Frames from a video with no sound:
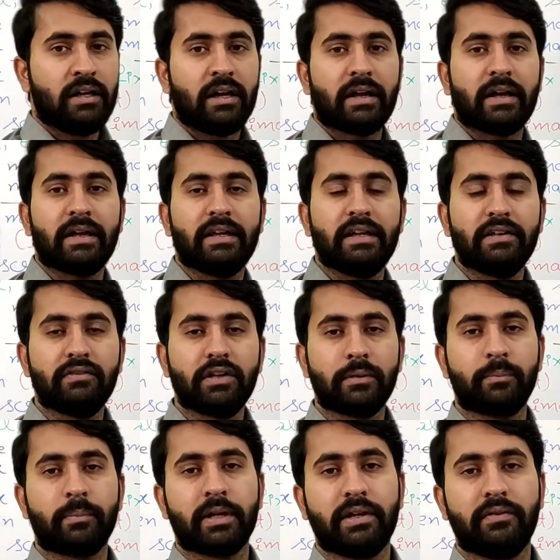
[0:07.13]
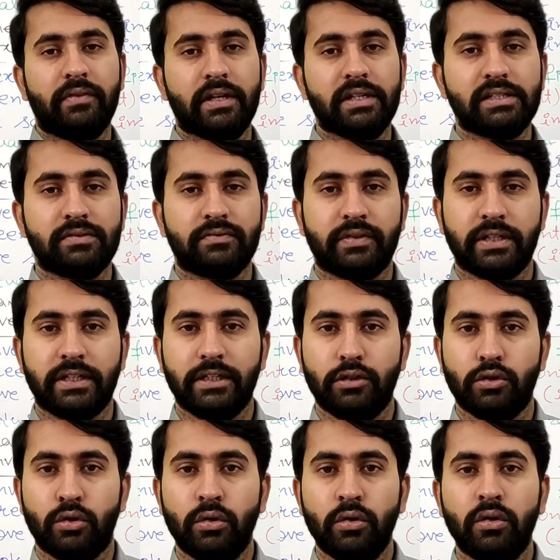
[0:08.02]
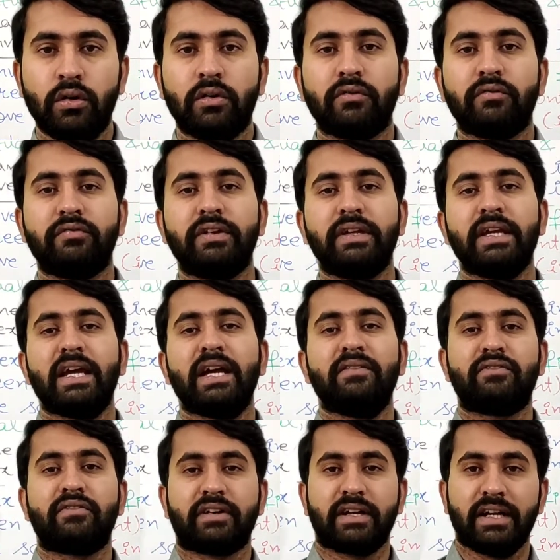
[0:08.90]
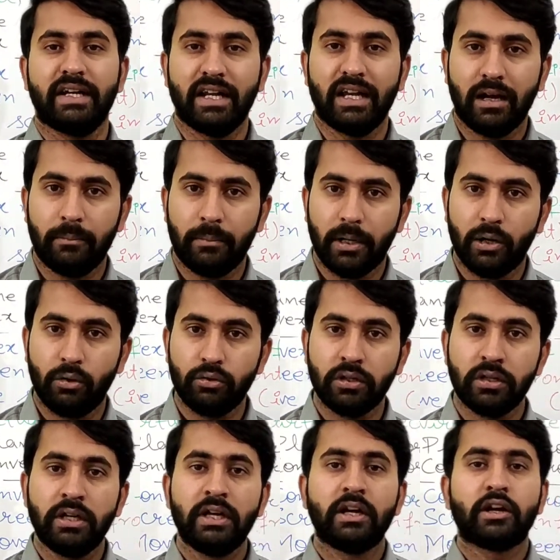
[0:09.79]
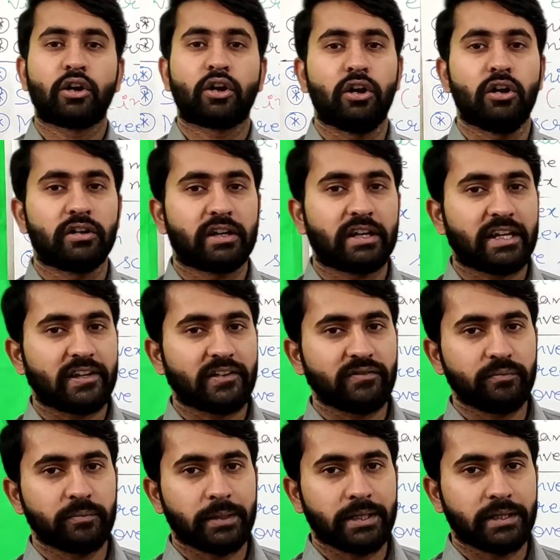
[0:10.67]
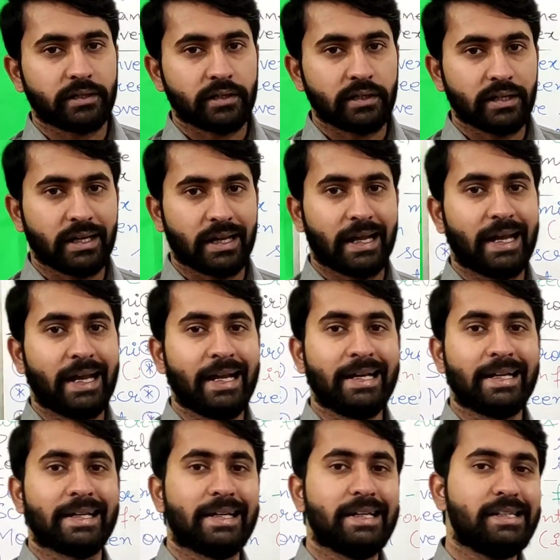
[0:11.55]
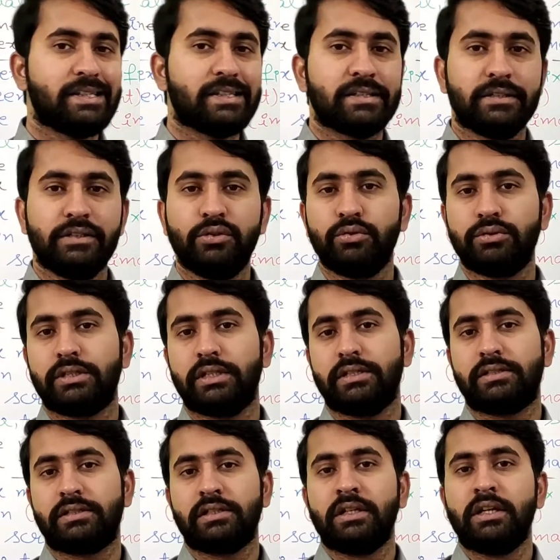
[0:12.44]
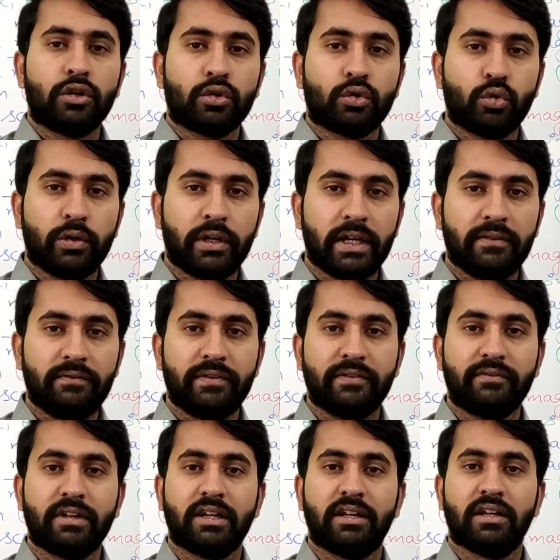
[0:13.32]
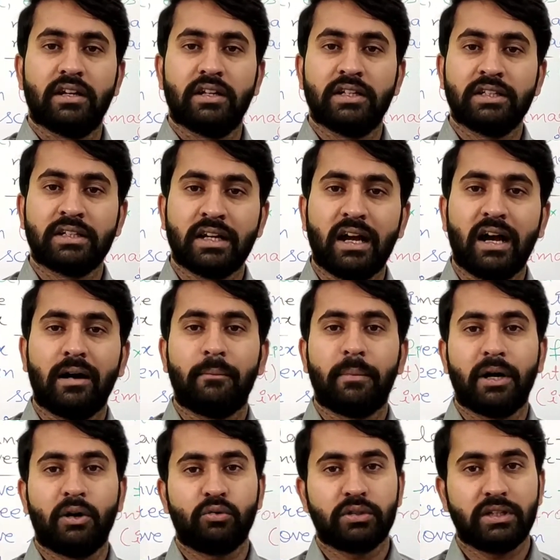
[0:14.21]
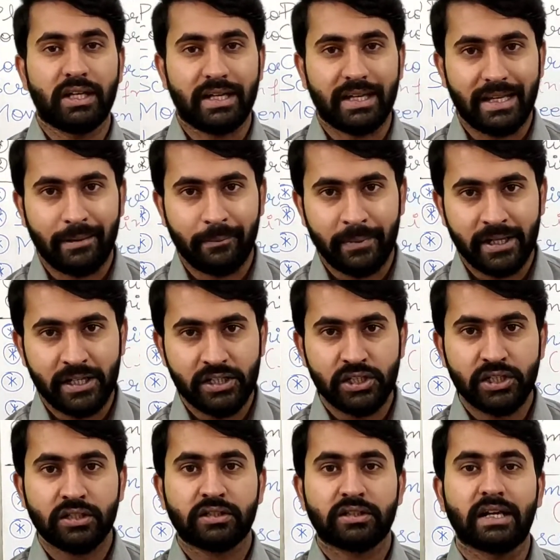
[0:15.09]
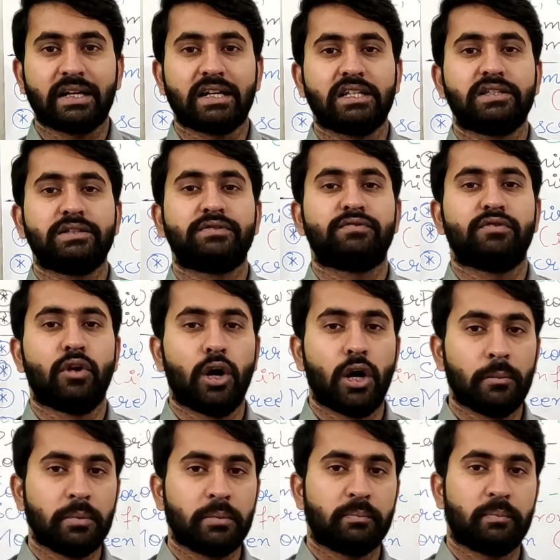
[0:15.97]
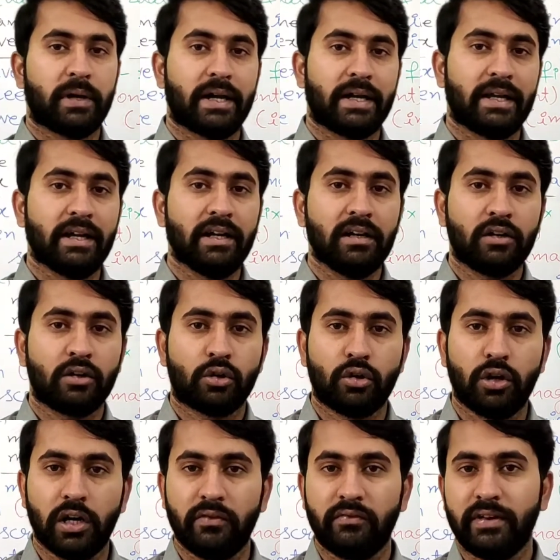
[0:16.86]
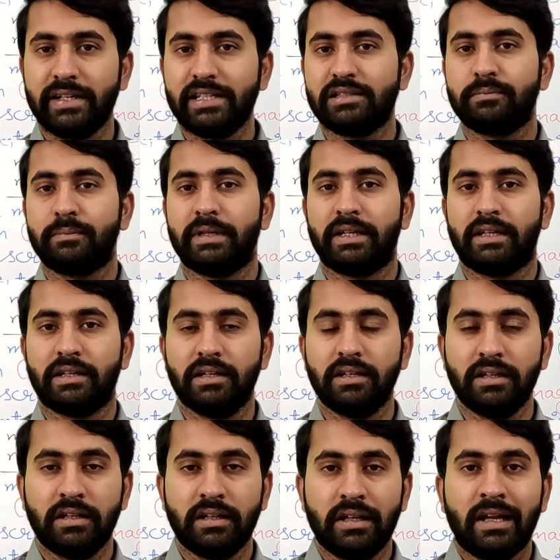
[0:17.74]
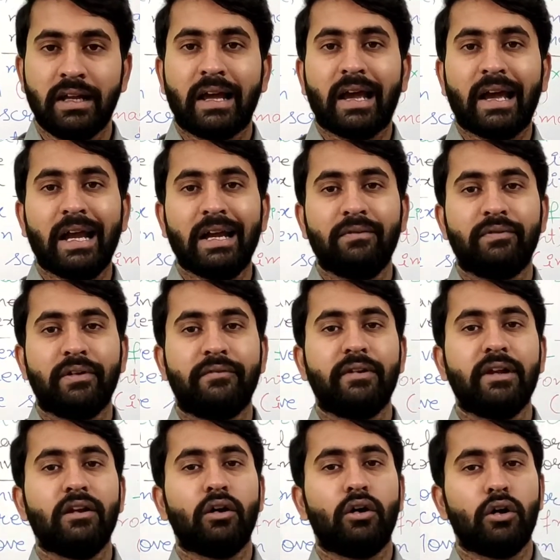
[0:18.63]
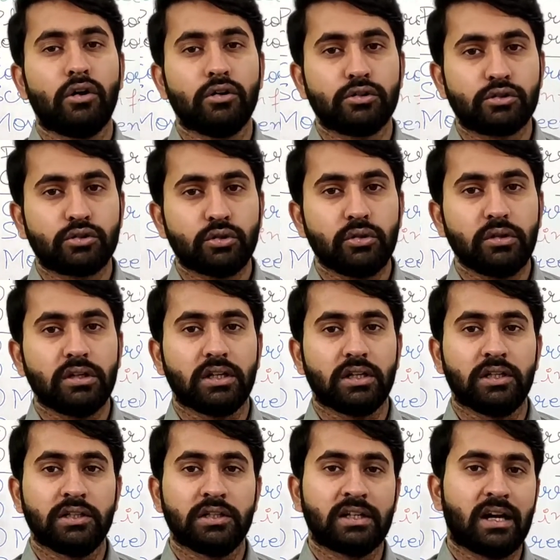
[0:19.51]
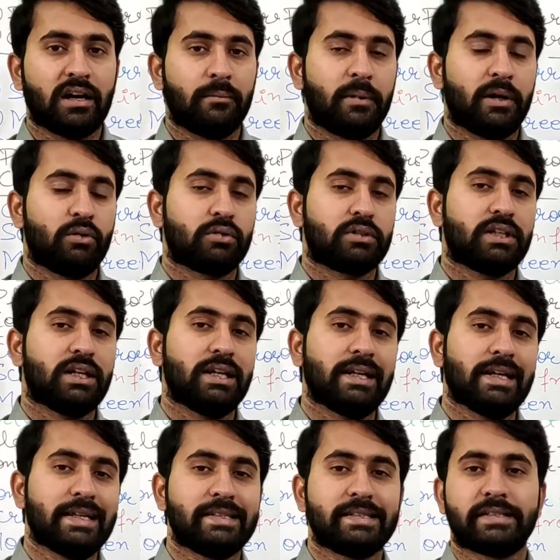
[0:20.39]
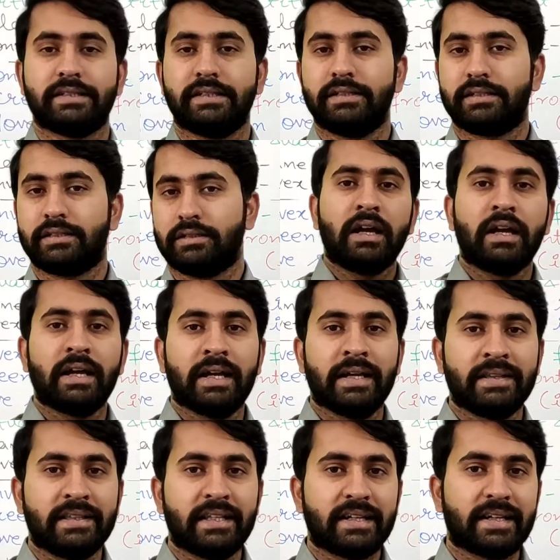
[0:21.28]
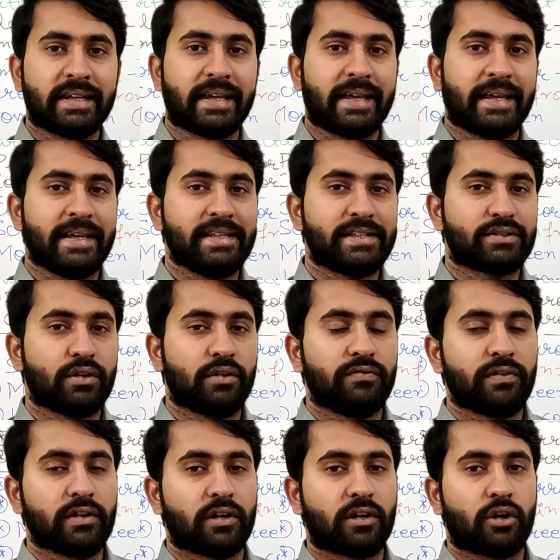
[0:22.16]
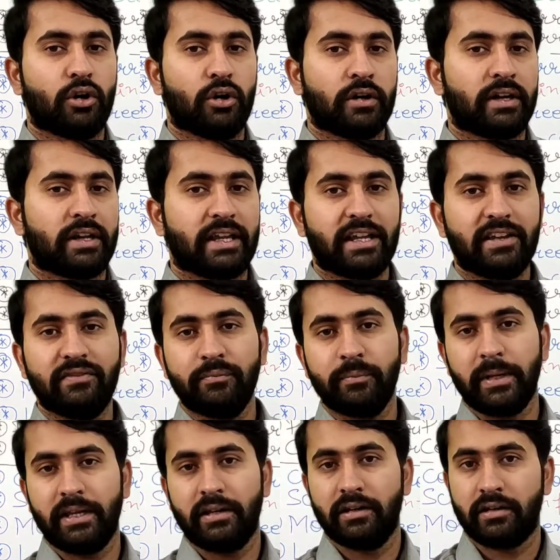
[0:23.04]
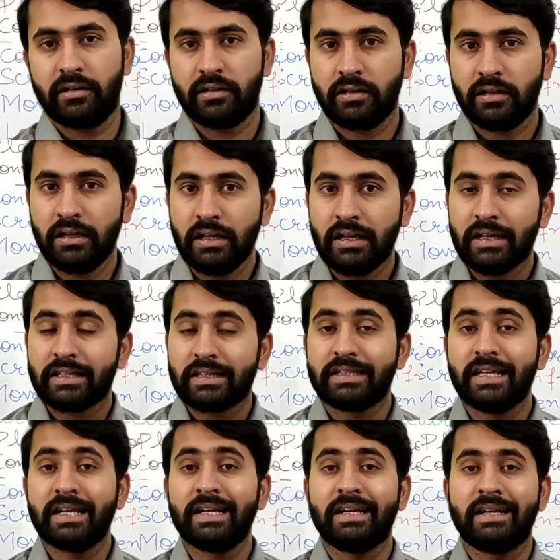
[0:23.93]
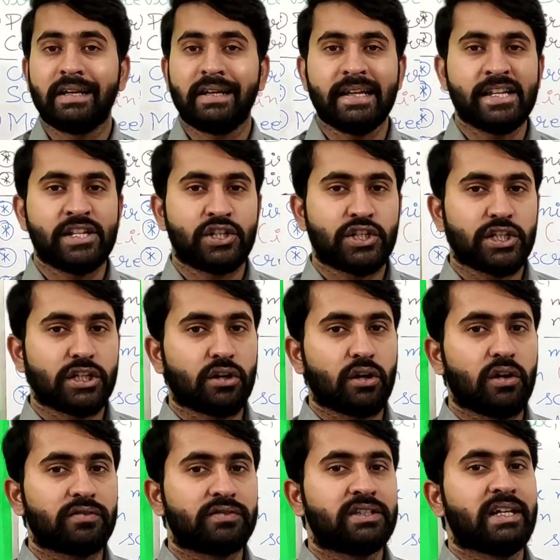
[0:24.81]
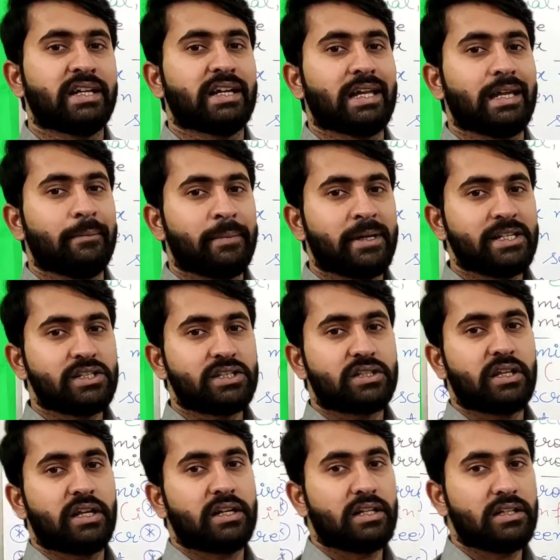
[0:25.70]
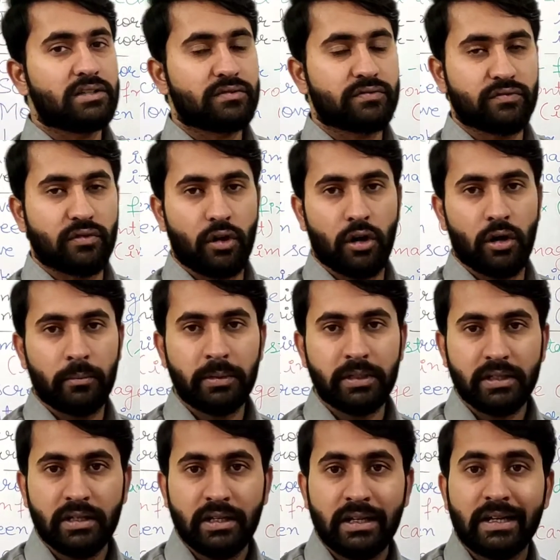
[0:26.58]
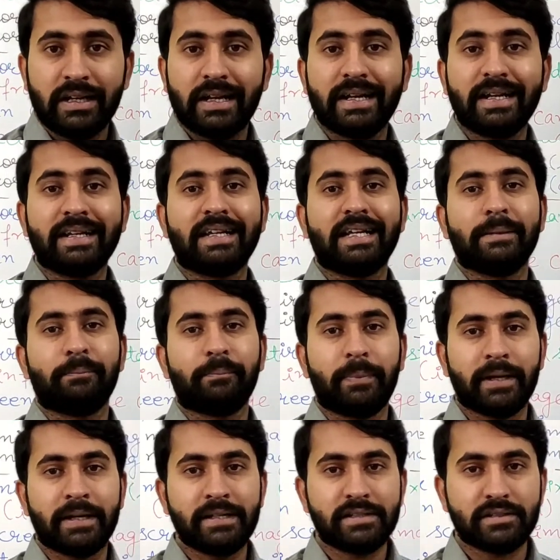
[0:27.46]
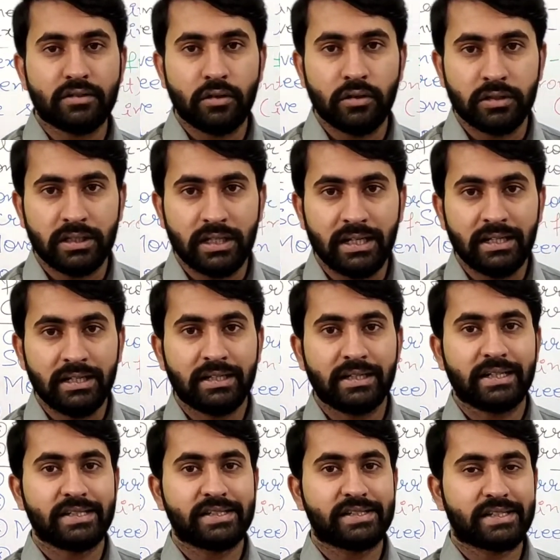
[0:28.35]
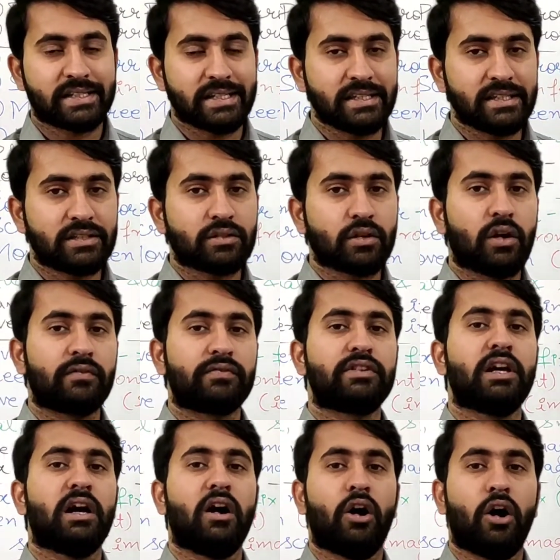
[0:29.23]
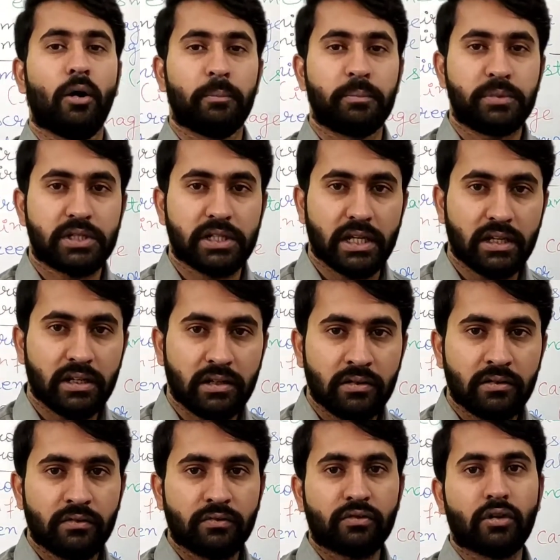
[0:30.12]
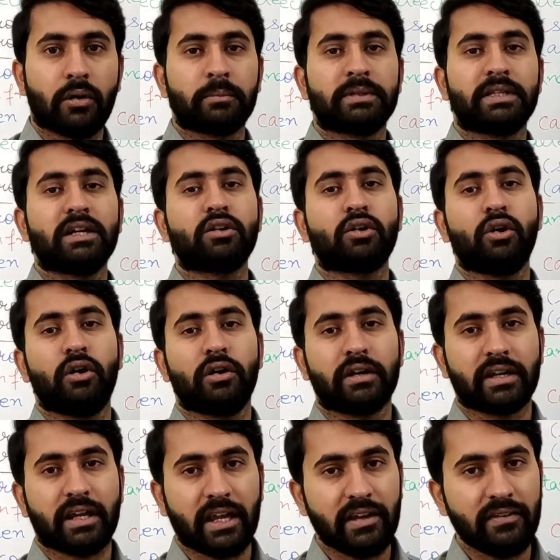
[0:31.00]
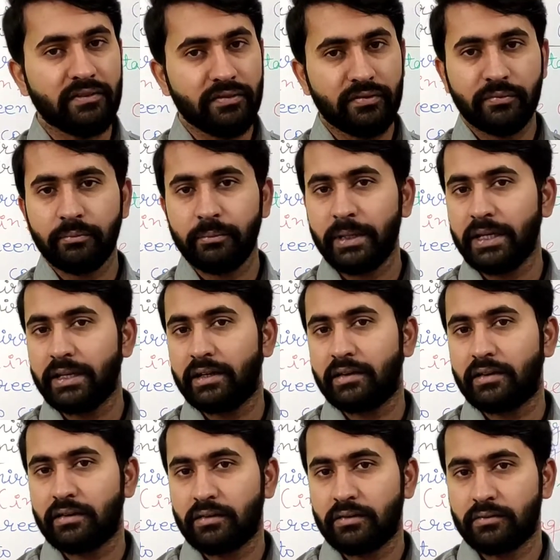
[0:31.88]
In our previous video, we have read about concave mirror and its uses. Today we will learn about the image that is formed by a convex mirror, and we will also learn about the lenses. In the case of a concave mirror, the nature of the image that is formed, it depends on the distance of the object from the concave mirror.